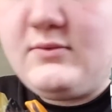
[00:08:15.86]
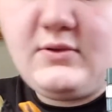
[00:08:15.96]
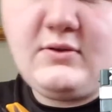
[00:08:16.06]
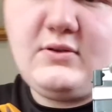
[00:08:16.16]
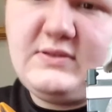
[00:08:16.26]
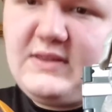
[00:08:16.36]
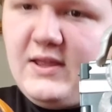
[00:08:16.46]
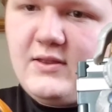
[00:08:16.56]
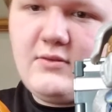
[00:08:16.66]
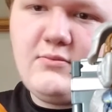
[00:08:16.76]
You're
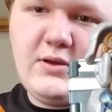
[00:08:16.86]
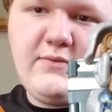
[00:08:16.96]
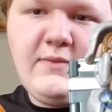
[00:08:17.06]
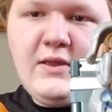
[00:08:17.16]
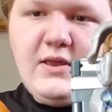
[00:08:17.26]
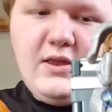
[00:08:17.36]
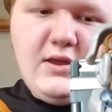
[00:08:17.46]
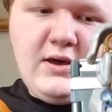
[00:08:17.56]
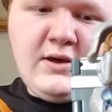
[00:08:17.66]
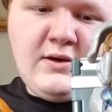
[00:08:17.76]
staying, but
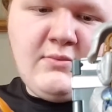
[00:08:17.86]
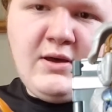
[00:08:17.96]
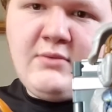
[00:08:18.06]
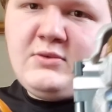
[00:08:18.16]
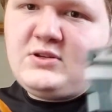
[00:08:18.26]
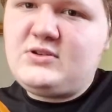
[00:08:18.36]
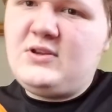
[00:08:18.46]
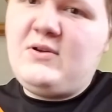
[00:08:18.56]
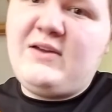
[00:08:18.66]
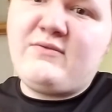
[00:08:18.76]
I'm going to show
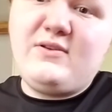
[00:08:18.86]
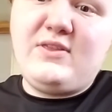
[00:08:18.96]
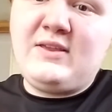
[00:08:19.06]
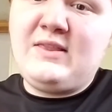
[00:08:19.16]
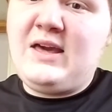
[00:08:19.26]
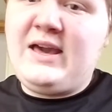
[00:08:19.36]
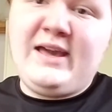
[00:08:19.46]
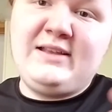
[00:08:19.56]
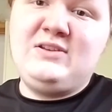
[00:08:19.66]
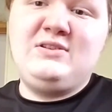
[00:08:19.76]
you everything that I
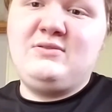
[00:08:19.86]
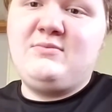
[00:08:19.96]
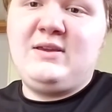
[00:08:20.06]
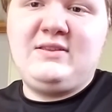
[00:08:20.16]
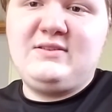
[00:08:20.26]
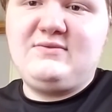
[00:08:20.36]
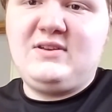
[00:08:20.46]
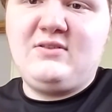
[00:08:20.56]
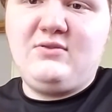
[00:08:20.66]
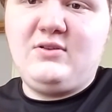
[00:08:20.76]
had to do to make this
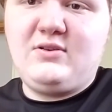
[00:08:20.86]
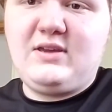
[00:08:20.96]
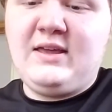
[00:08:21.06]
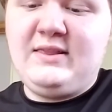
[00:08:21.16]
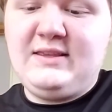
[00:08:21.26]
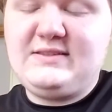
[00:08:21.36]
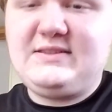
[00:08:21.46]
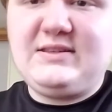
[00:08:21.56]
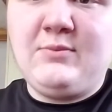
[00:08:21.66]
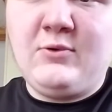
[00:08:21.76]
figure look at least
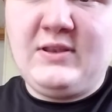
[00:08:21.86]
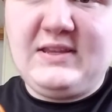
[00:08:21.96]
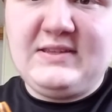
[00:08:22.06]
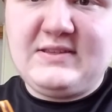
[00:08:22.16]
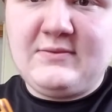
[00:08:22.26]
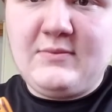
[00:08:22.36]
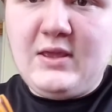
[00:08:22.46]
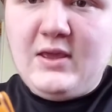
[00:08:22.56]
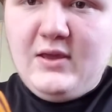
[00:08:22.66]
somewhat decent.